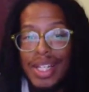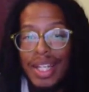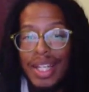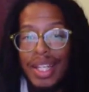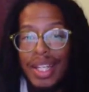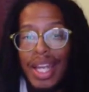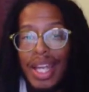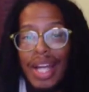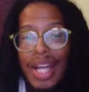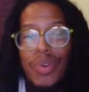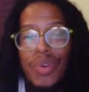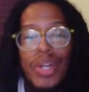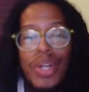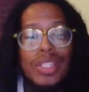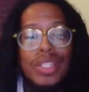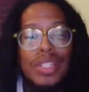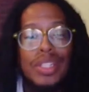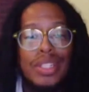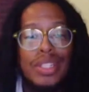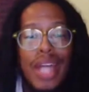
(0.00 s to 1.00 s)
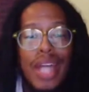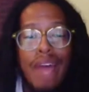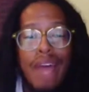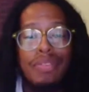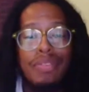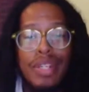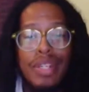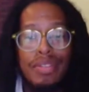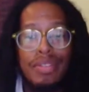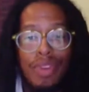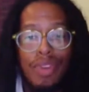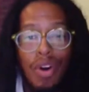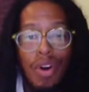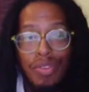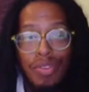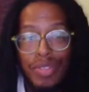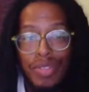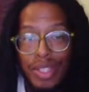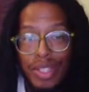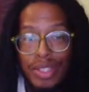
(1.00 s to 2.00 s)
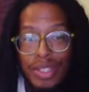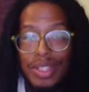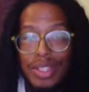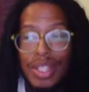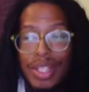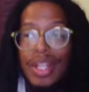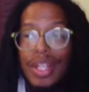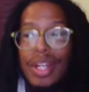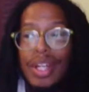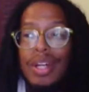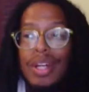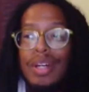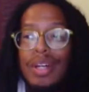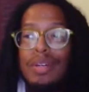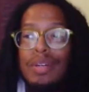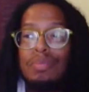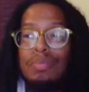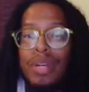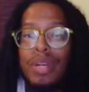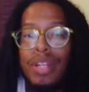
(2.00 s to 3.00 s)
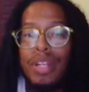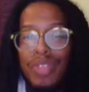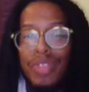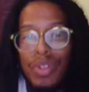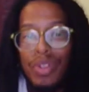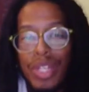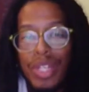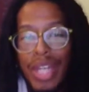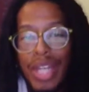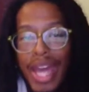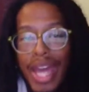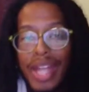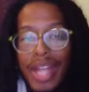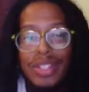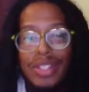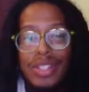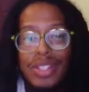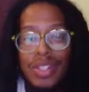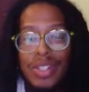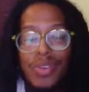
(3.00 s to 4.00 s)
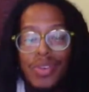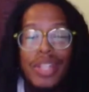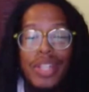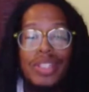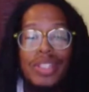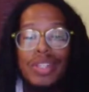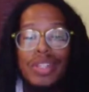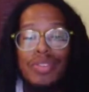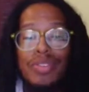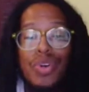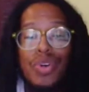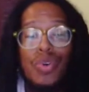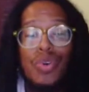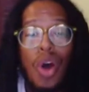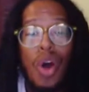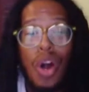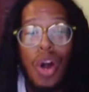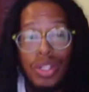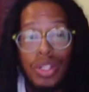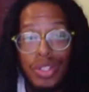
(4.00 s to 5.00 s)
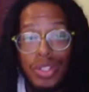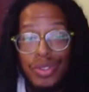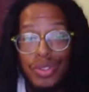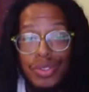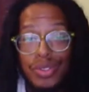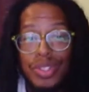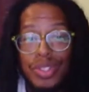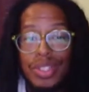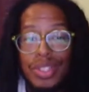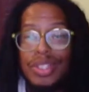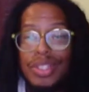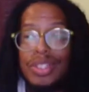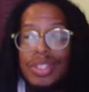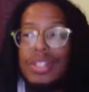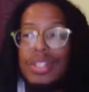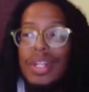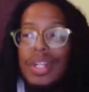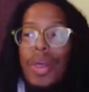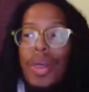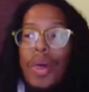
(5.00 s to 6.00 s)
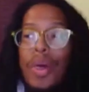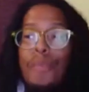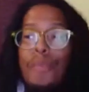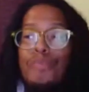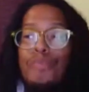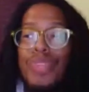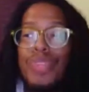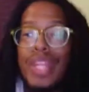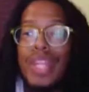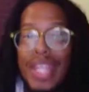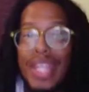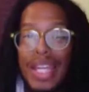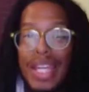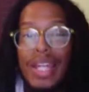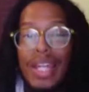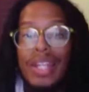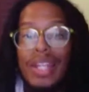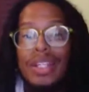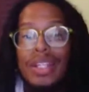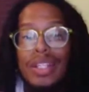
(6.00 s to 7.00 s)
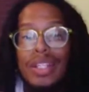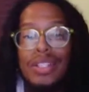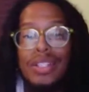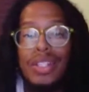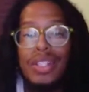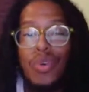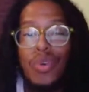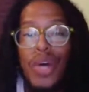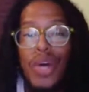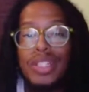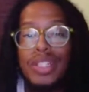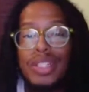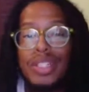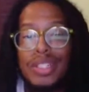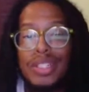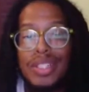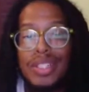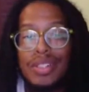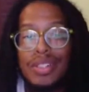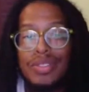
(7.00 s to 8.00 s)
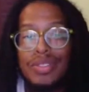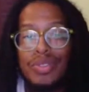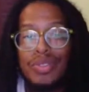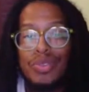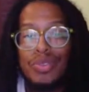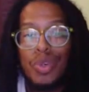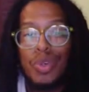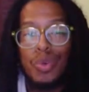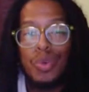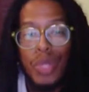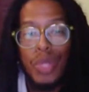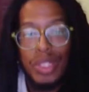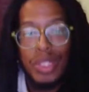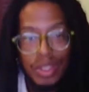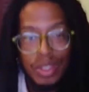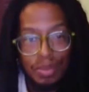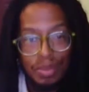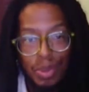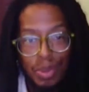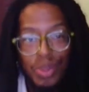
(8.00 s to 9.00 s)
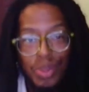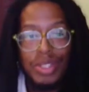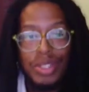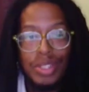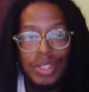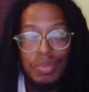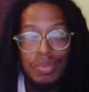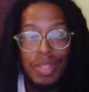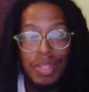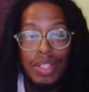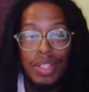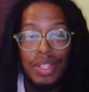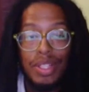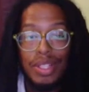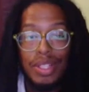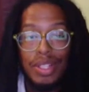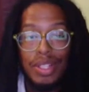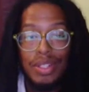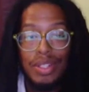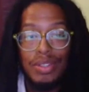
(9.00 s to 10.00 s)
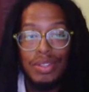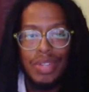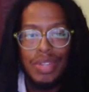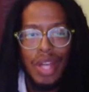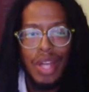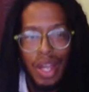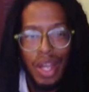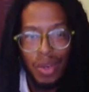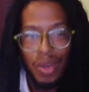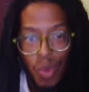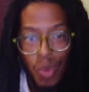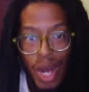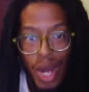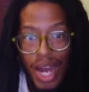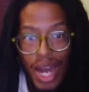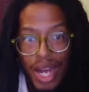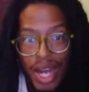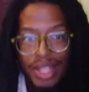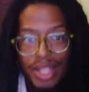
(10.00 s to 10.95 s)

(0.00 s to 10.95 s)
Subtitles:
And that question is ever evolving. But if you can answer the question of who are you, then the questions of, well, what's important to me and why?